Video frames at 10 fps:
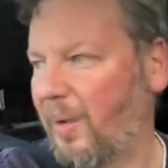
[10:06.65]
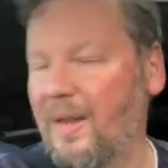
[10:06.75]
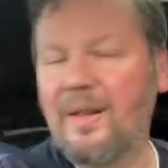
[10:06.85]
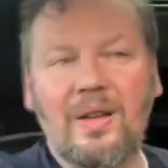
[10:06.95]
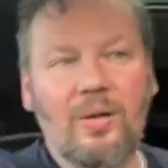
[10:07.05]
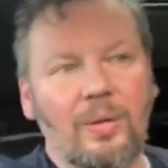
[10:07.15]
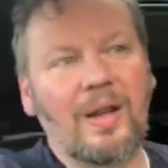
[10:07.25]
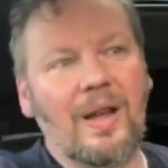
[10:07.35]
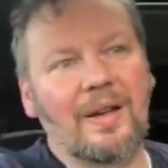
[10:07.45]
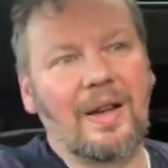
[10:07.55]
painted all
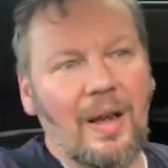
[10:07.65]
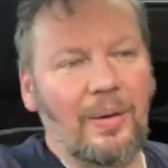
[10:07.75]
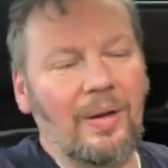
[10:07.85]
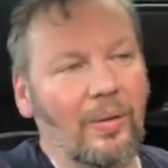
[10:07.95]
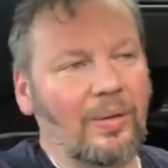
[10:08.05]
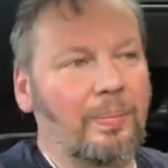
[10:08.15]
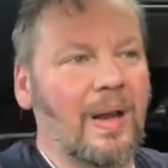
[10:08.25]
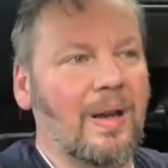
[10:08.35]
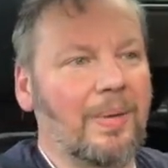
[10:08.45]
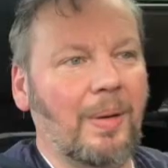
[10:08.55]
that now and it looks
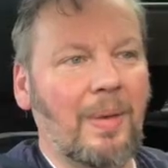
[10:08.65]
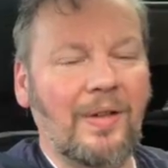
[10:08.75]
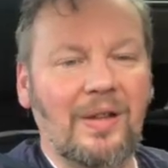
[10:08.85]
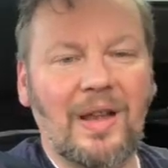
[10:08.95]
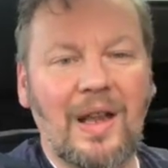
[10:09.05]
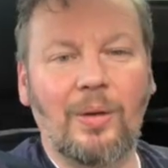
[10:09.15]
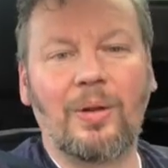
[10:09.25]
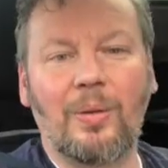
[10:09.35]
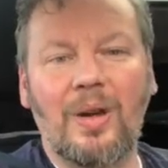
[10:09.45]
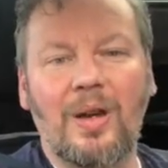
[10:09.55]
better, but I'm having to head
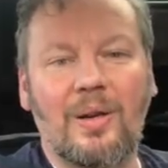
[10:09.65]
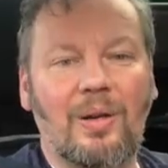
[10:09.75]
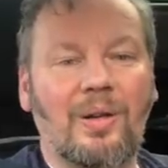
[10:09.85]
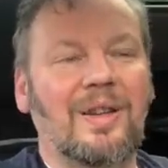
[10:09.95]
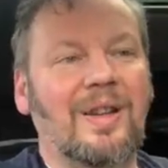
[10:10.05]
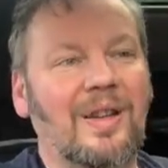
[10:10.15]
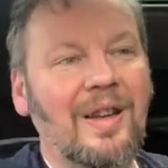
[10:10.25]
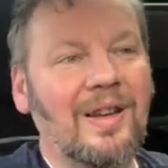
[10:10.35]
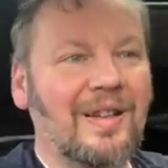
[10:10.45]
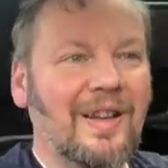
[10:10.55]
all the way across it.
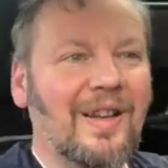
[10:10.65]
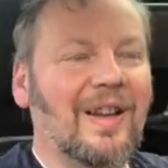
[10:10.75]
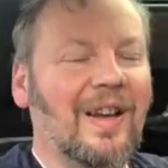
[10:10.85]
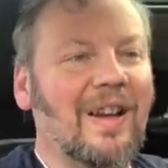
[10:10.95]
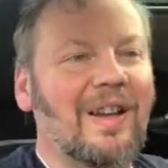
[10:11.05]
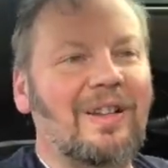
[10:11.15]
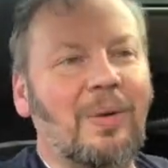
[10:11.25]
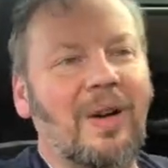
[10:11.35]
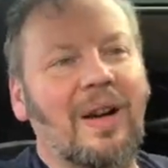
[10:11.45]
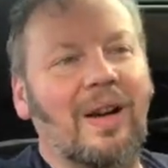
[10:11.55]
And it's
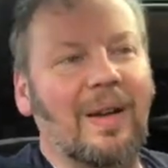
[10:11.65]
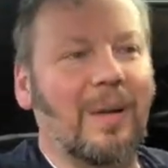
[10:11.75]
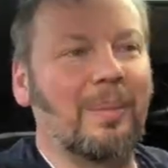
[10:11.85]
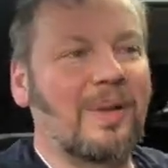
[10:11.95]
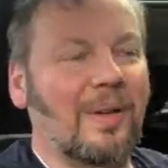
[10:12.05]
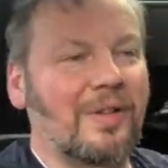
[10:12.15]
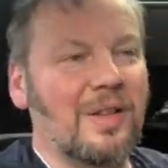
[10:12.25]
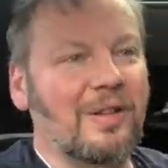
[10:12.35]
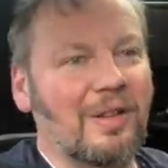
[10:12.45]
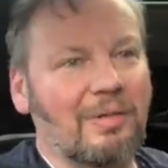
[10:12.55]
quite high up, so I've got to
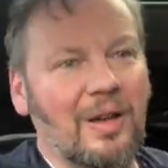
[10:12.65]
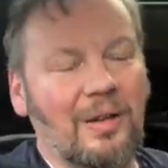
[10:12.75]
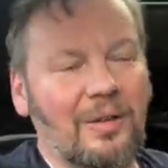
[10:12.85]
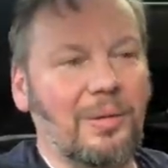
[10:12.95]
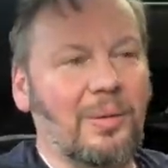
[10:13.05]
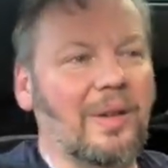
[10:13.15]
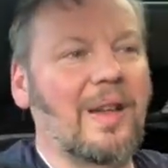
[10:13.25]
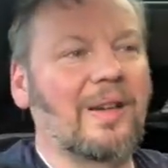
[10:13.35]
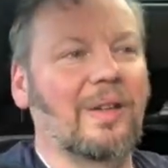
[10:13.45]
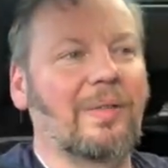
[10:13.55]
use the really tall
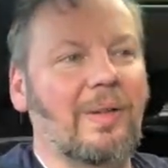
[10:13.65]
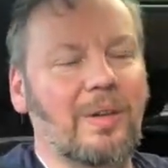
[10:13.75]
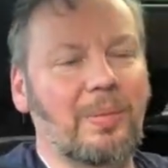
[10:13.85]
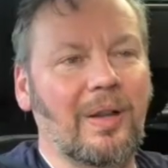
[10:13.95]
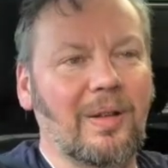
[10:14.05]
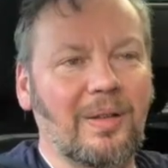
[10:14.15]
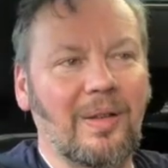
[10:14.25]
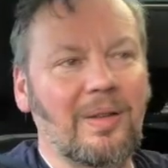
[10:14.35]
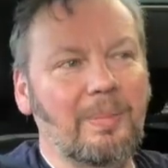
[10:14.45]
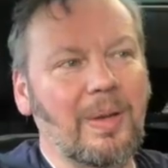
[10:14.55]
ladders for it as well, so
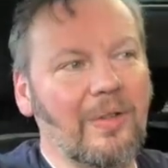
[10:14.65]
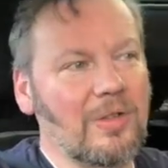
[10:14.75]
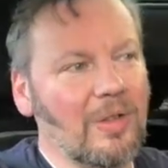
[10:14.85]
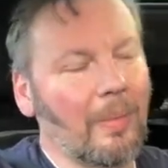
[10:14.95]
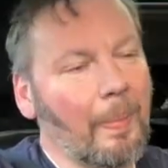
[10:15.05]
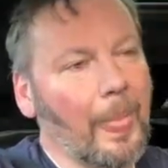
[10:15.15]
it's a bit of a job.